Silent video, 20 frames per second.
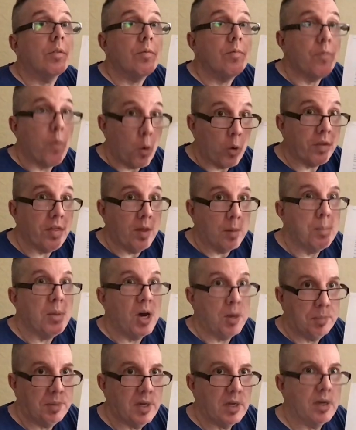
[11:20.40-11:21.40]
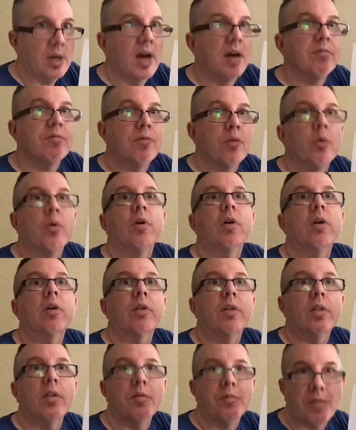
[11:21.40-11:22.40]
for the puppy, not for
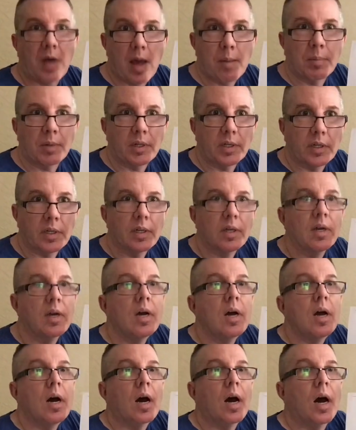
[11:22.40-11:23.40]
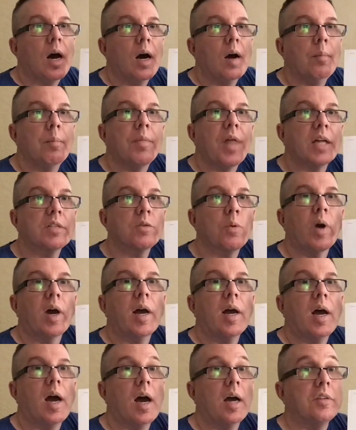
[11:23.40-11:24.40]
the family. That's
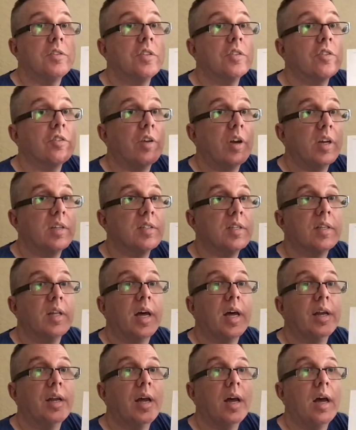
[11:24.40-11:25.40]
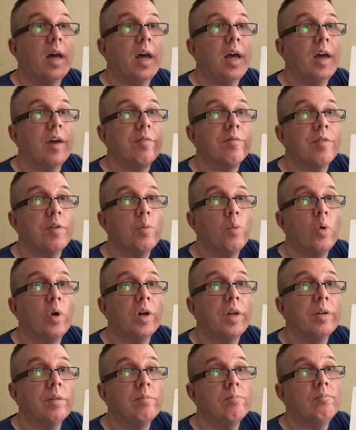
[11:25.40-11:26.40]
why I stress that
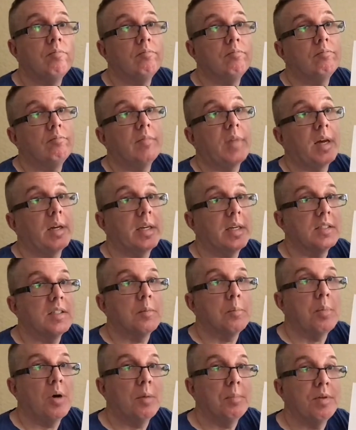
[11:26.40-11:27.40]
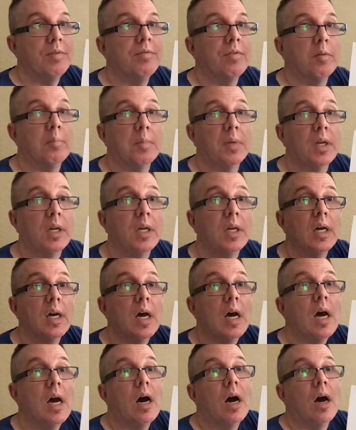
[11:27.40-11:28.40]
everyone that gets a puppy from me
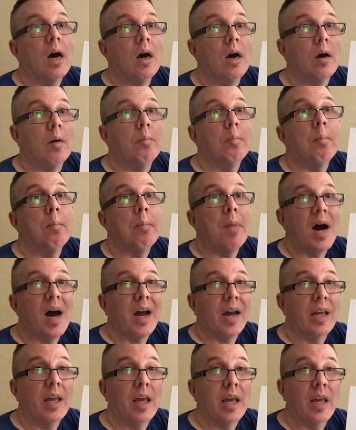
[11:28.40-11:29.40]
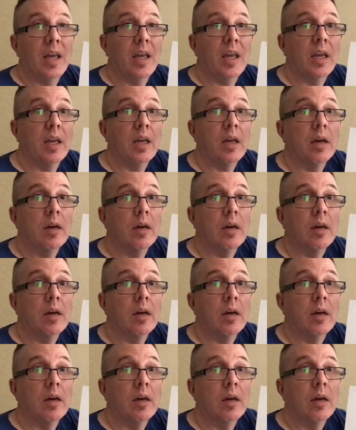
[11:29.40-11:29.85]
buy a